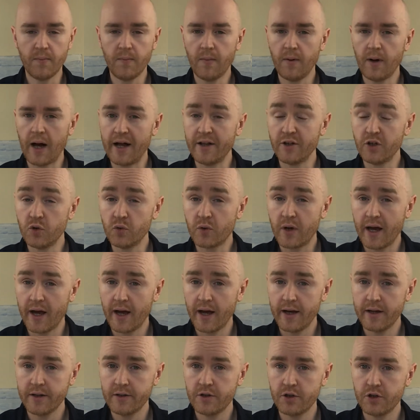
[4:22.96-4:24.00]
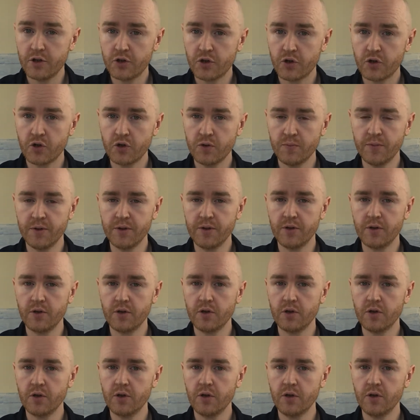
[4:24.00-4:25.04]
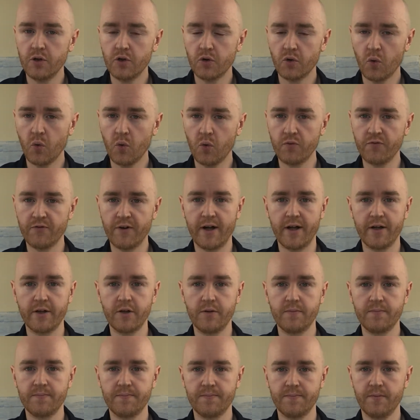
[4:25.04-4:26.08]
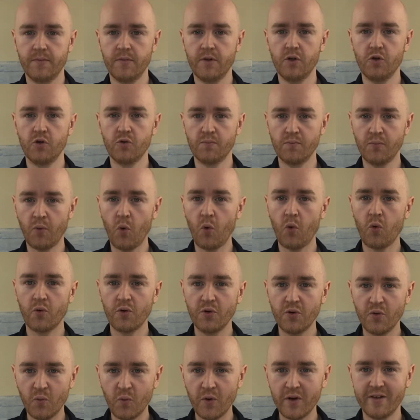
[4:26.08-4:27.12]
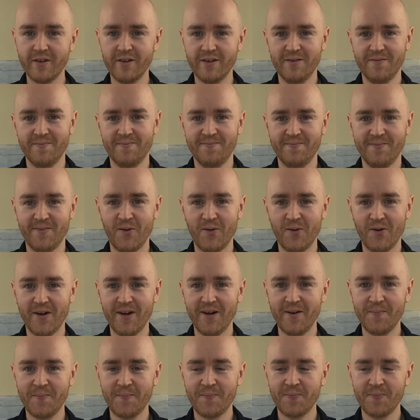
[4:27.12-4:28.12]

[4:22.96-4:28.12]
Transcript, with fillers: And you can't determine your own value. You're born with it, okay?